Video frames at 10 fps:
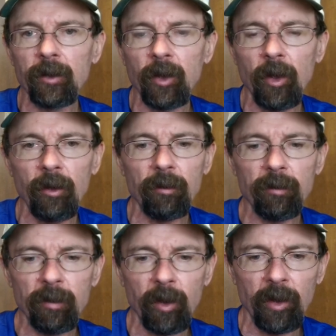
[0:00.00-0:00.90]
throw,
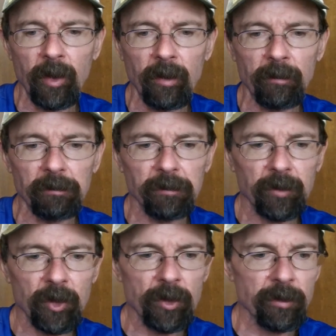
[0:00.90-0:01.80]
but
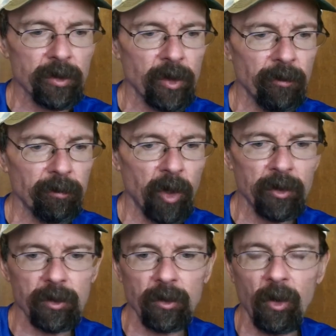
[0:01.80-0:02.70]
just some stuff
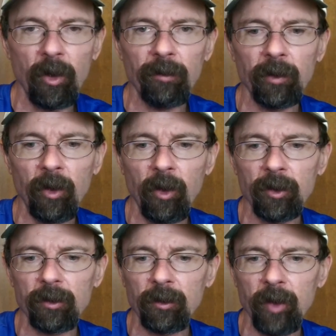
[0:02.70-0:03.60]
busted off,
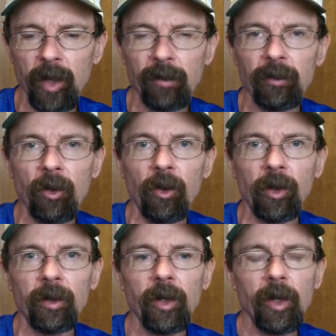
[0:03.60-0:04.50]
lost, or half gone.